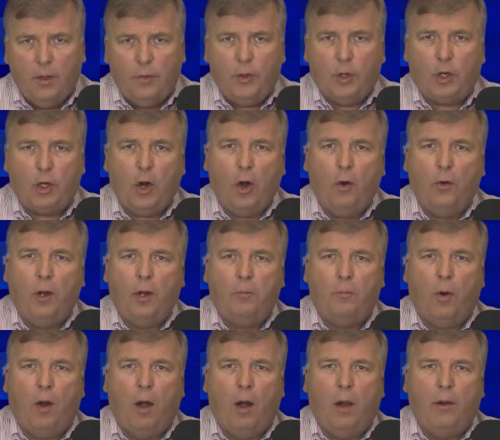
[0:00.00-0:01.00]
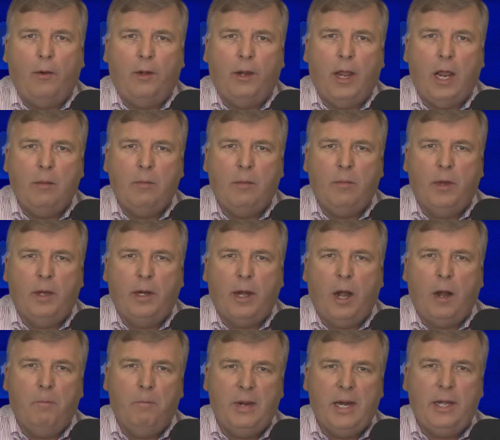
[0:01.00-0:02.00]
The current parlor game among
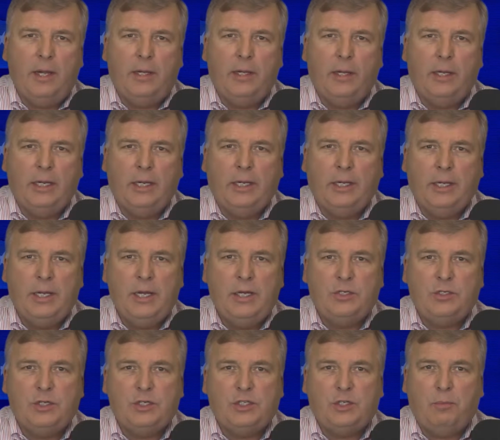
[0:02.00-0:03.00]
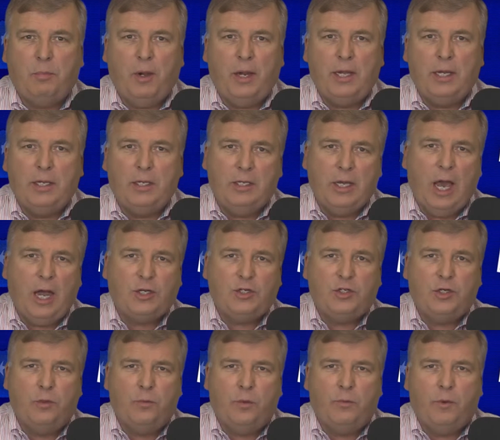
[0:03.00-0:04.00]
our media elites is to play
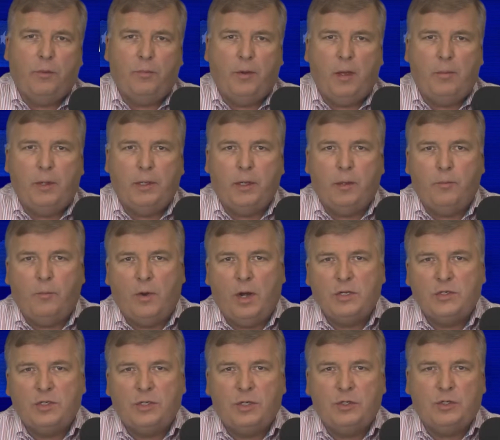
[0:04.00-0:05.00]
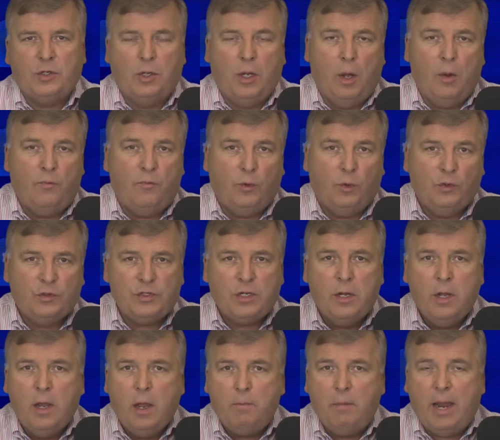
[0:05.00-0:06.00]
gotcha with Republican presidential hopefuls
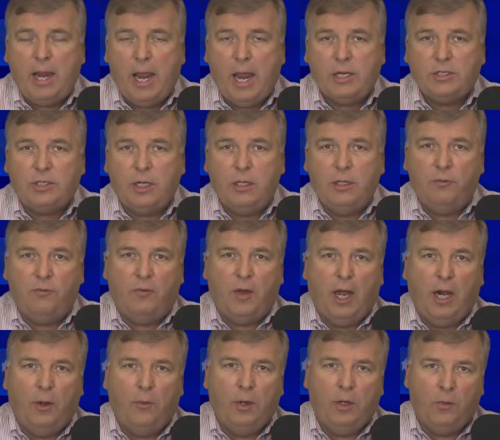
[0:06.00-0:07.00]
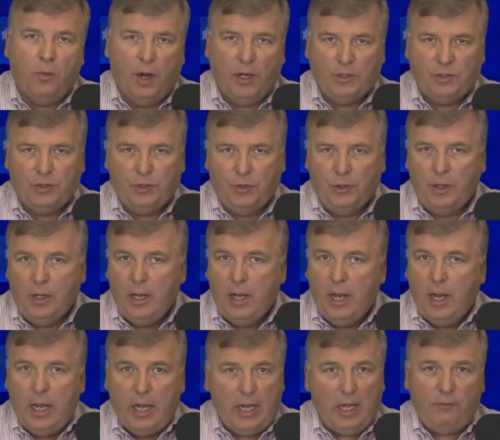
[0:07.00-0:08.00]
by asking the following question
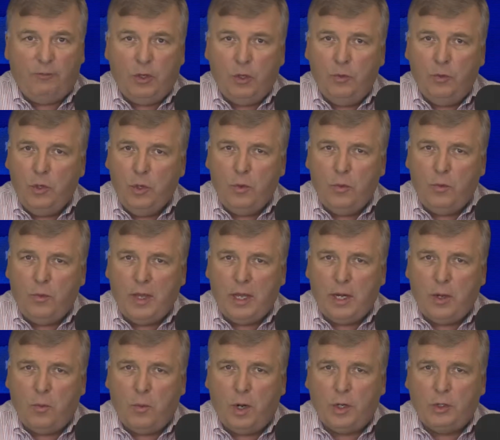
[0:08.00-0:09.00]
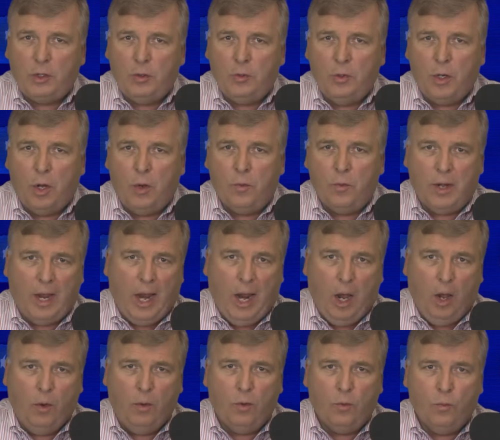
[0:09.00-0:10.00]
If you knew then what you know
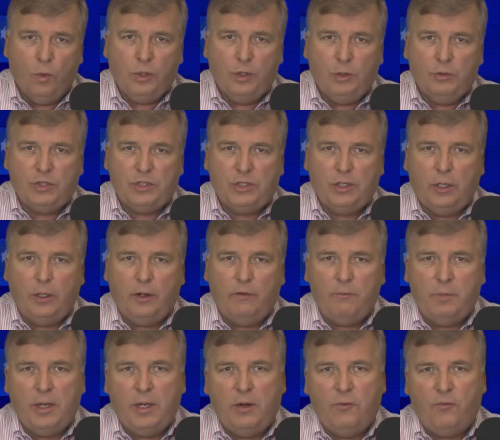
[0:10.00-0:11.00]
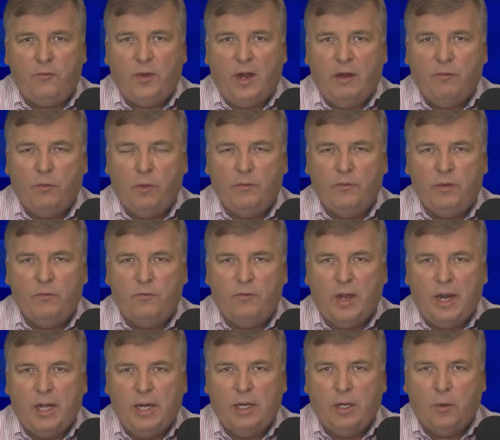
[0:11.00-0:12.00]
now, would you still have been in favor of
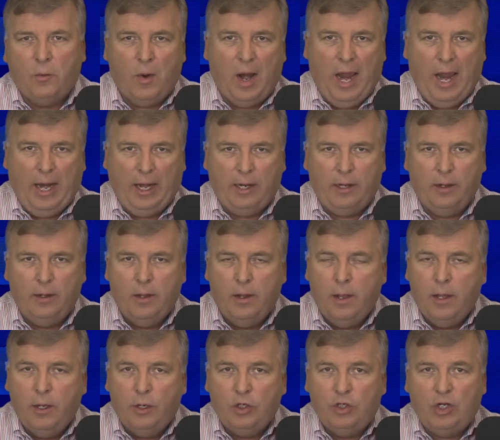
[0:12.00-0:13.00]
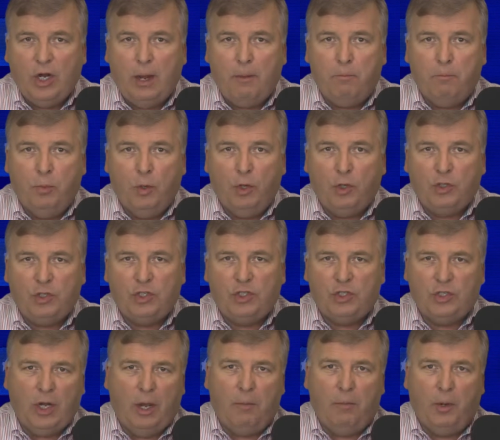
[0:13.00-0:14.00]
invading Iraq? Jeb Bush
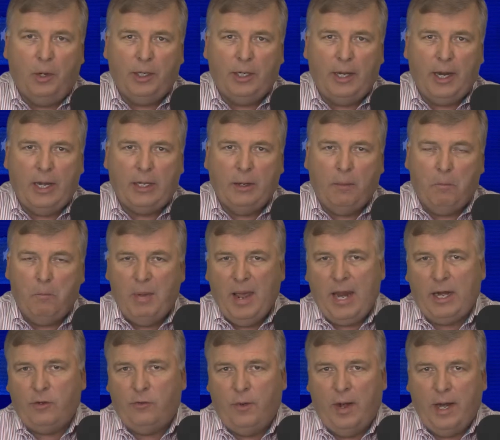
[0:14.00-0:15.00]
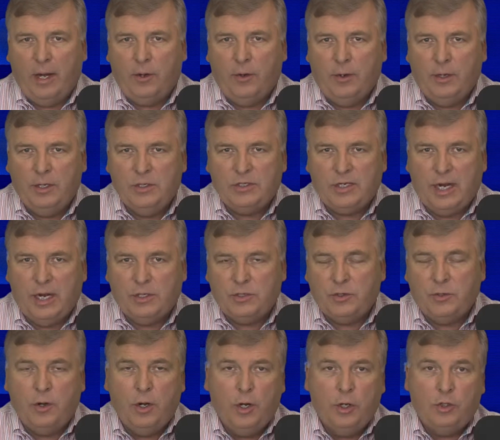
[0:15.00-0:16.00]
stumbled and had to backtrack on his
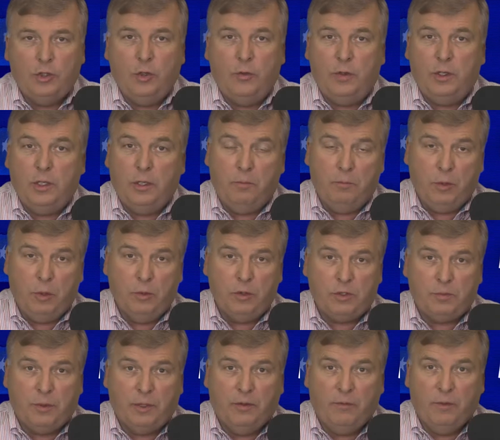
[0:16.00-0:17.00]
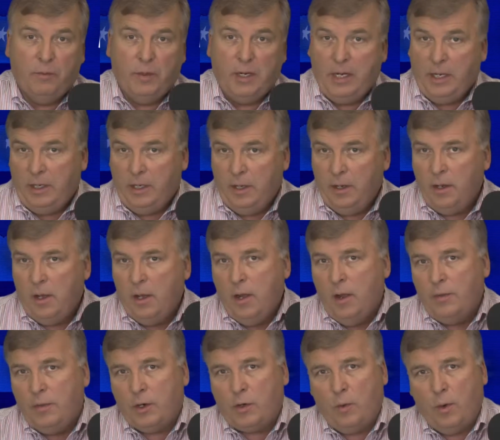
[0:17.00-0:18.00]
answer to the amusement of the media.
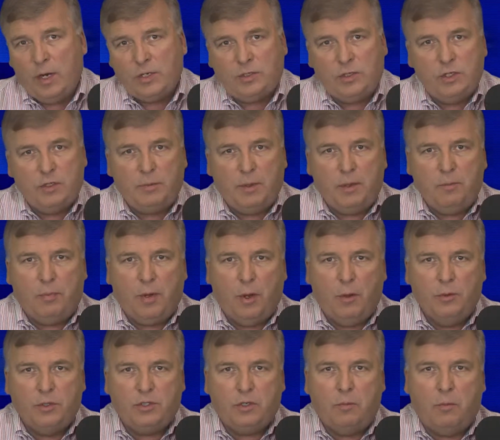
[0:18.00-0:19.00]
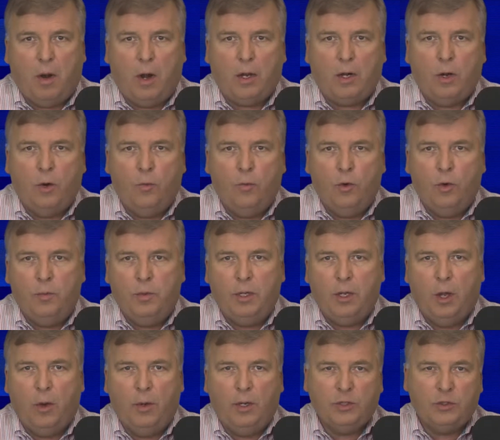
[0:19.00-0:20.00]
The question's been posed to Marco
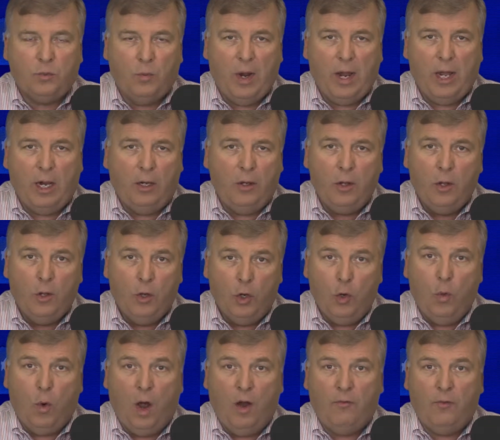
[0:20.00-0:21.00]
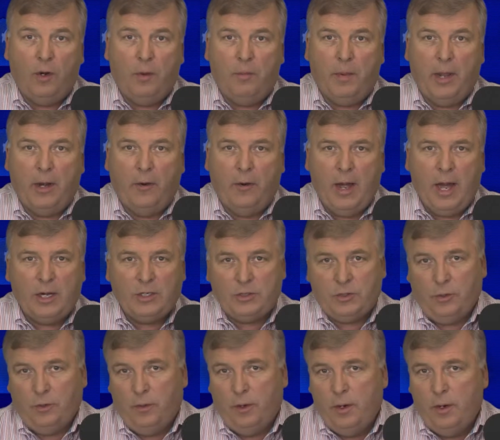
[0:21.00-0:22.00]
Rubio as well, who offered a better
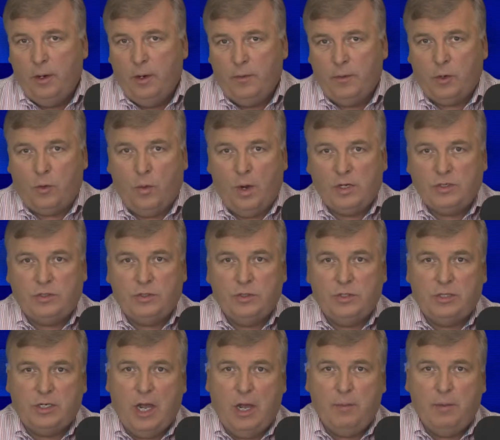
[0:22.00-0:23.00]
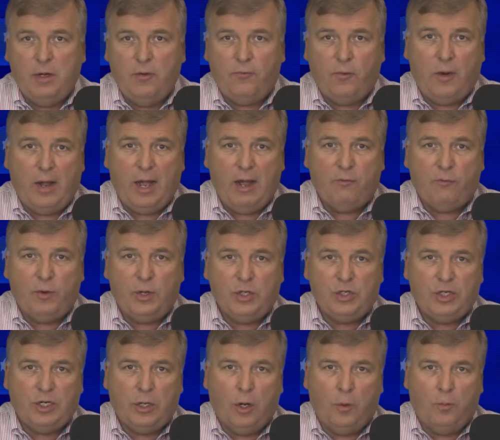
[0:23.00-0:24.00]
answer. The question's coming for every
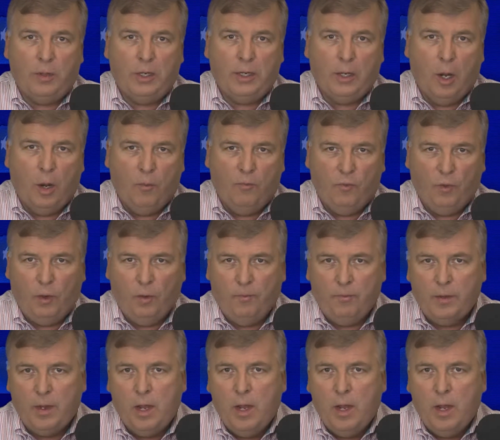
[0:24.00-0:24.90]
GOP hopeful.